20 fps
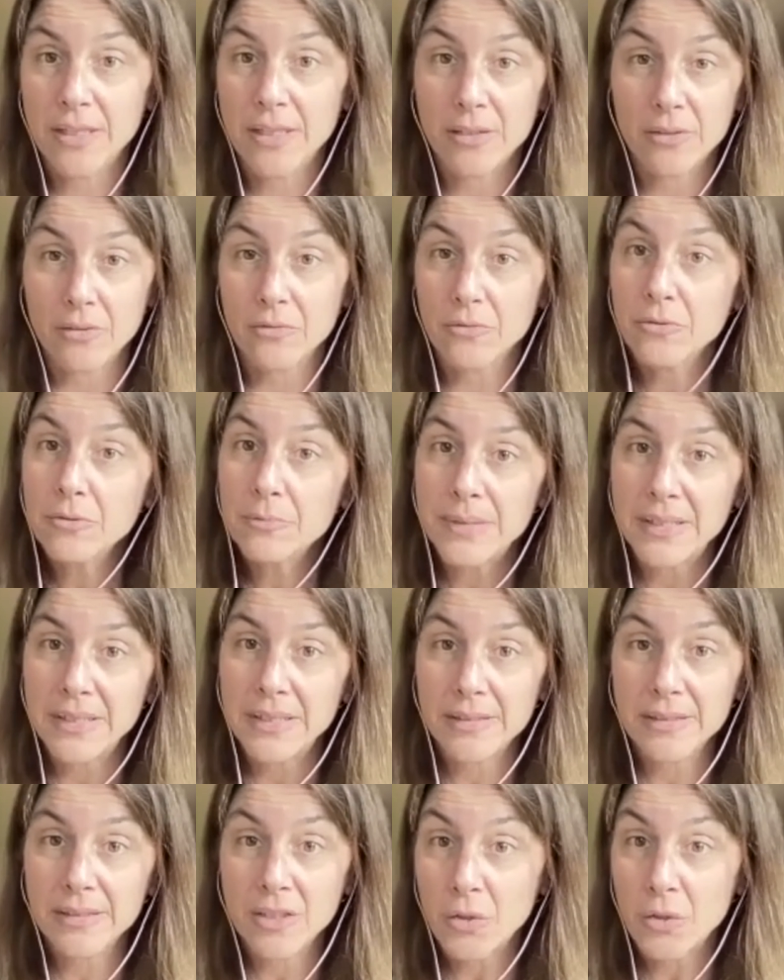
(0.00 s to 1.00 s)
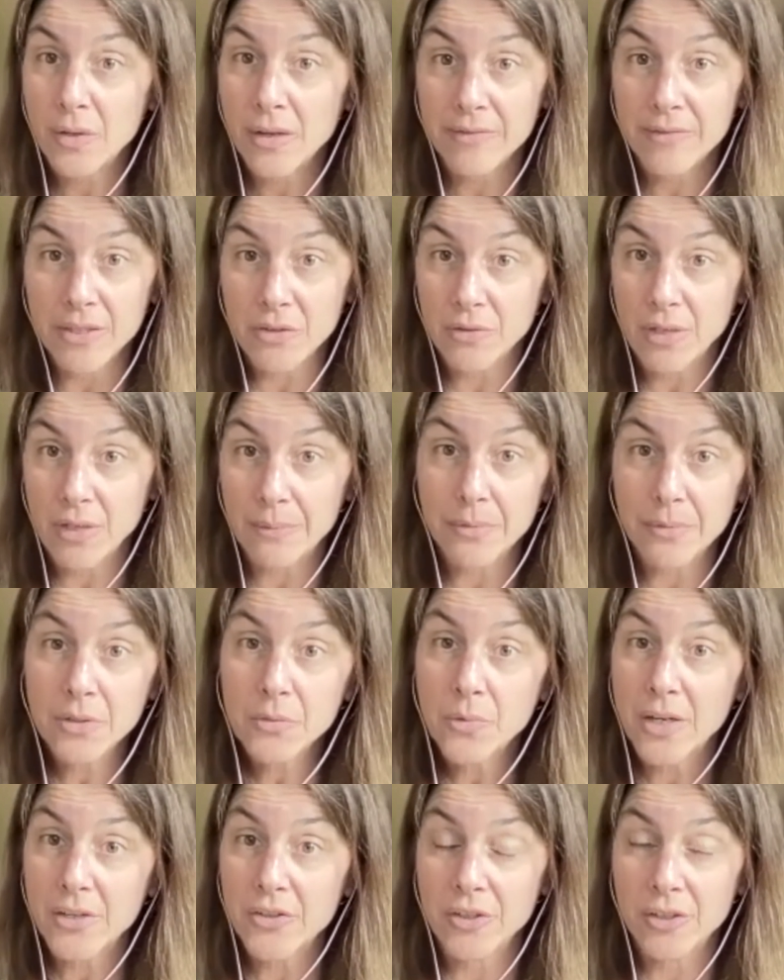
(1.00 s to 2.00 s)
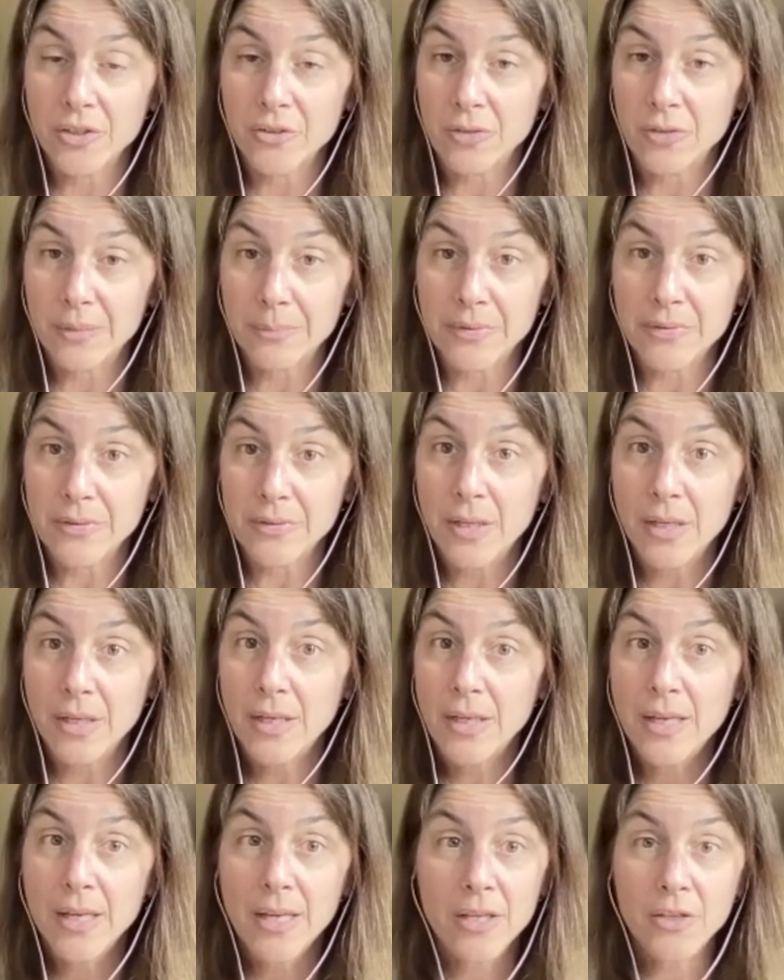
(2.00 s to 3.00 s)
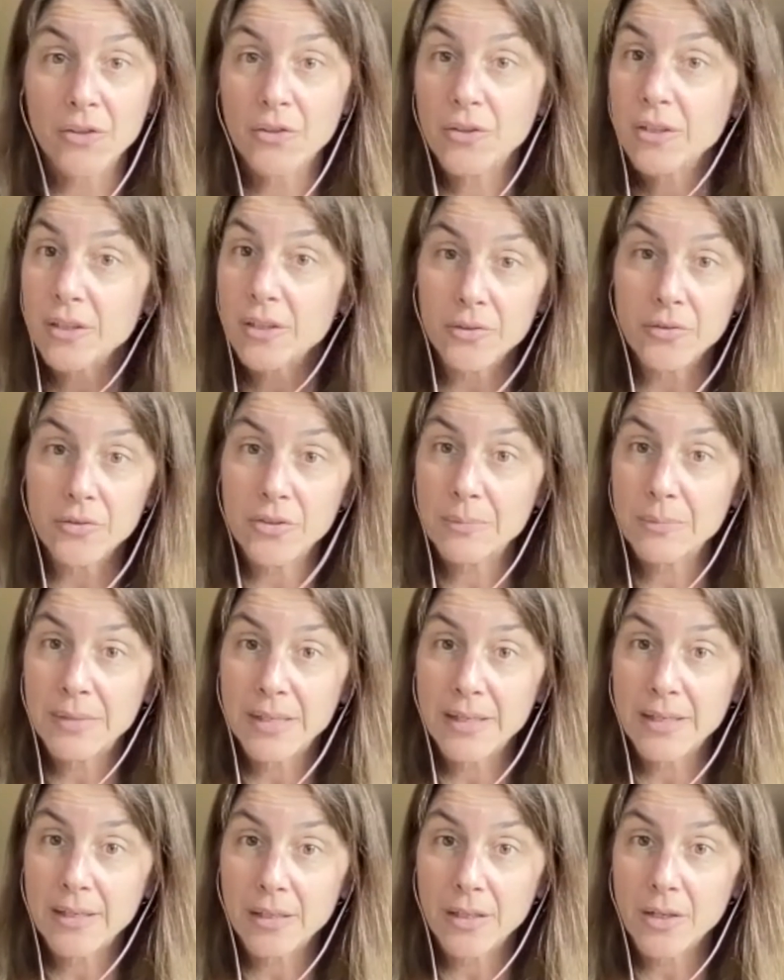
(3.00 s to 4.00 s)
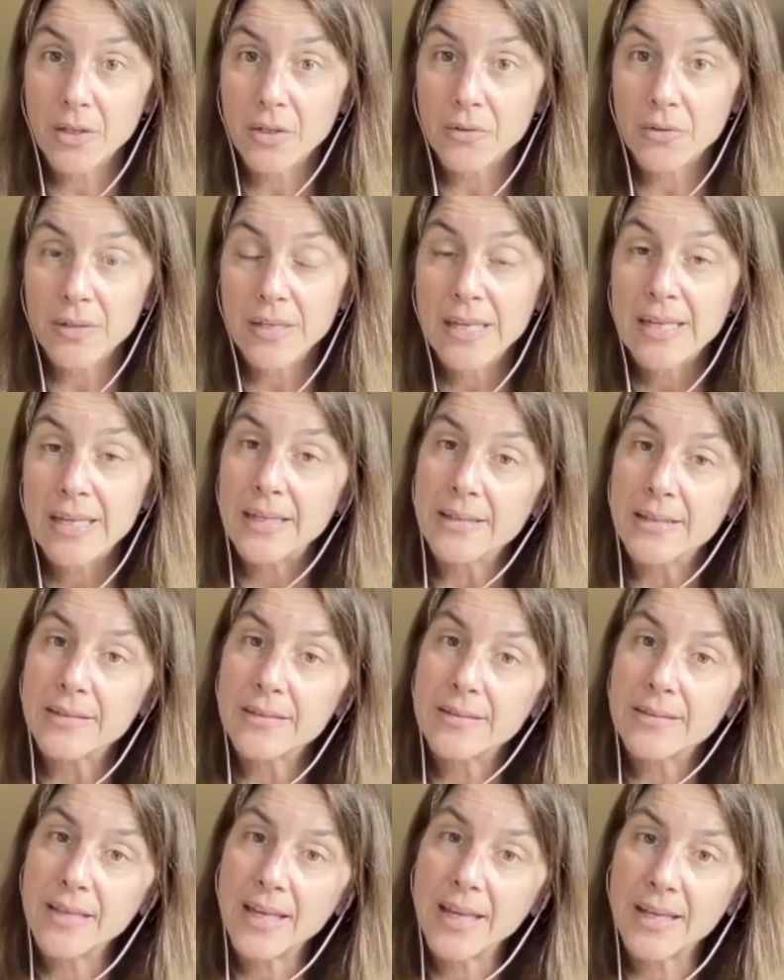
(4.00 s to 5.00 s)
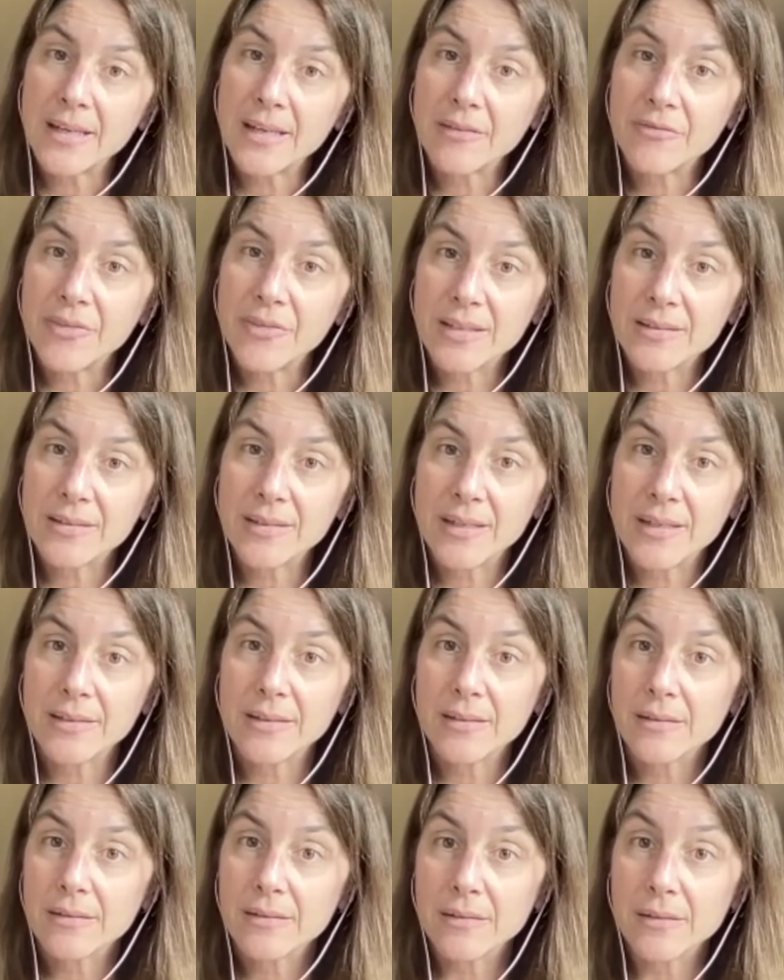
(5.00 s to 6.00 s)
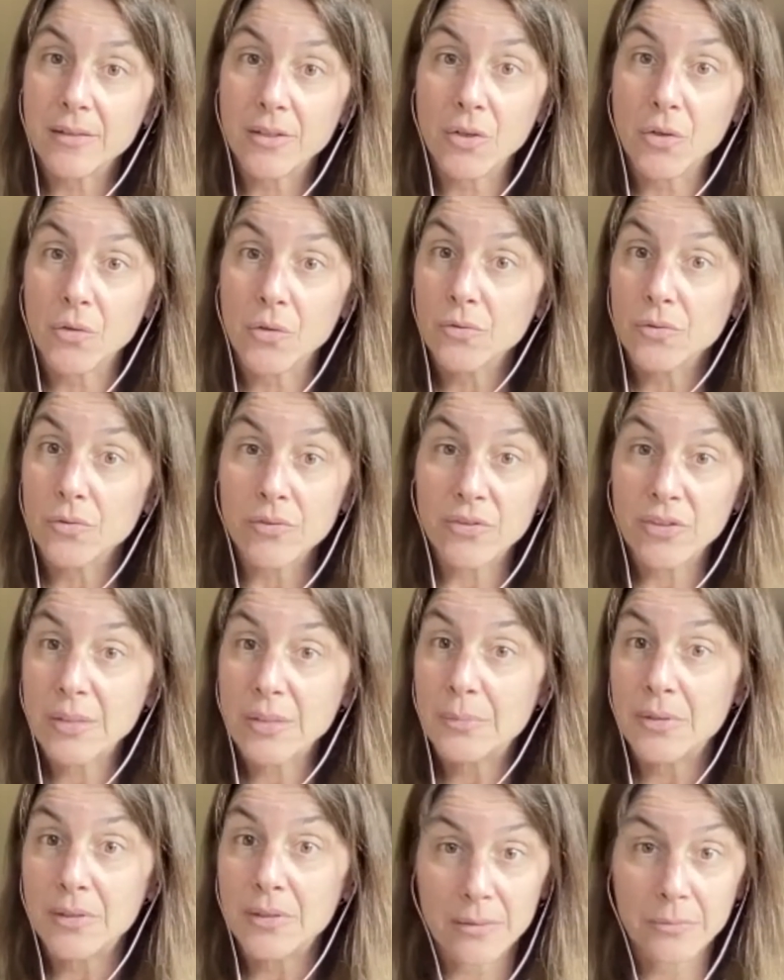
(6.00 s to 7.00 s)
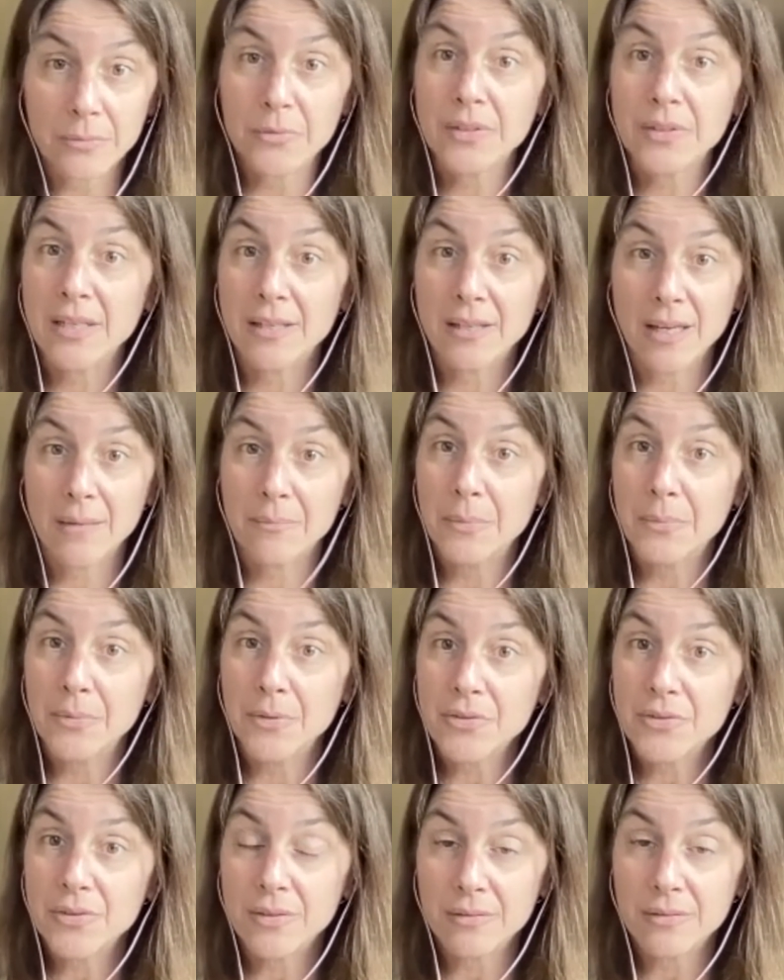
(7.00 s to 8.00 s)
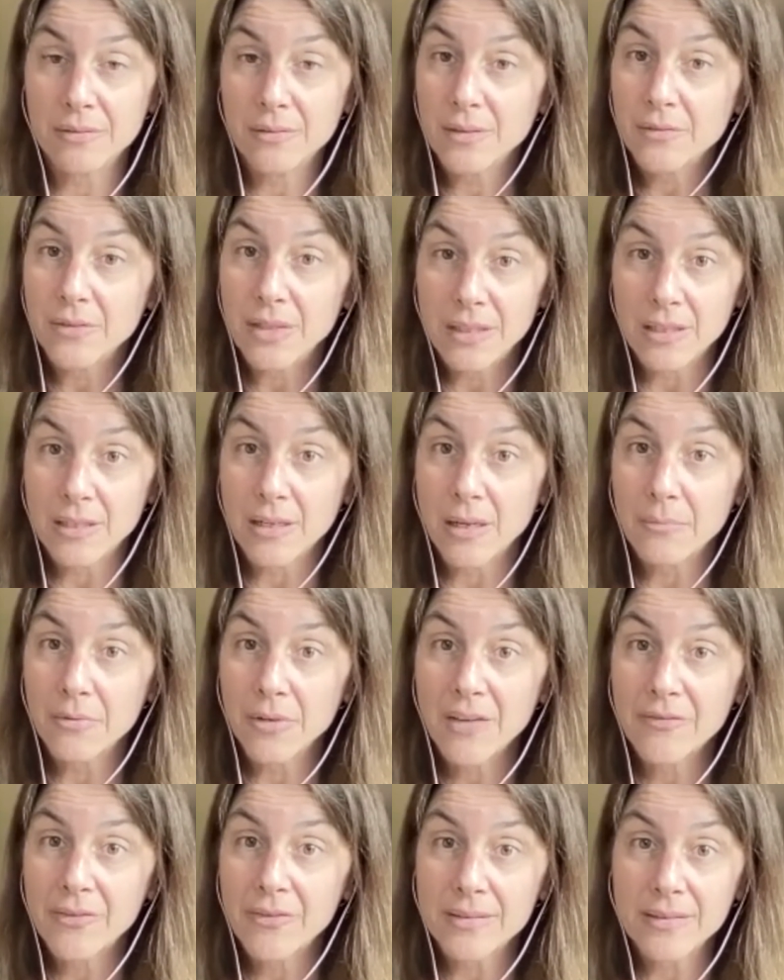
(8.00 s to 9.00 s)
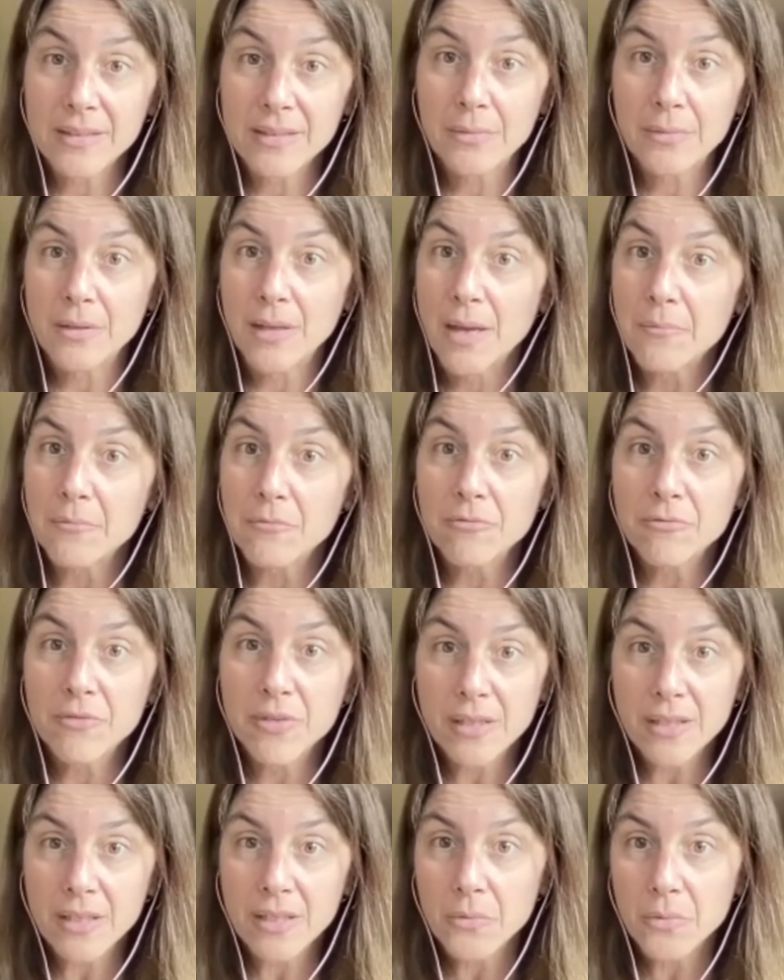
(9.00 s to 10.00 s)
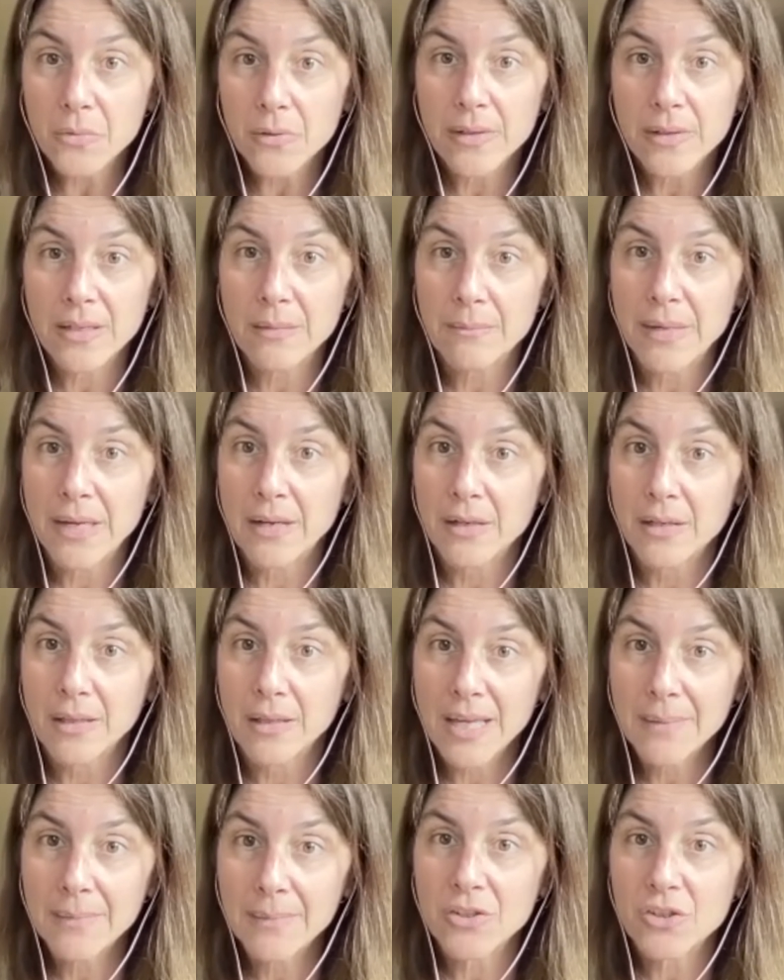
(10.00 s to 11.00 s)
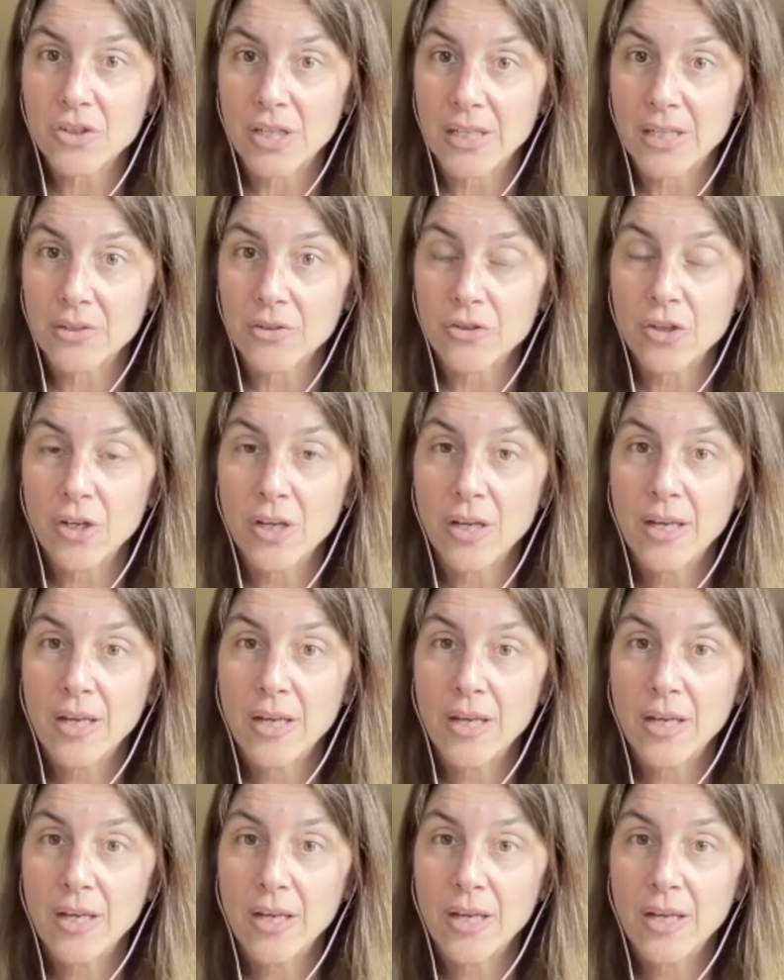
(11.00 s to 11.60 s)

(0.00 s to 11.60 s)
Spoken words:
your group is and you have these great bird watching trips, you're going to lose them at hello. Instead, if they say, Sybil, let's pretend I'm the person in the nonprofit, Sybil, I'm really worried about climate change.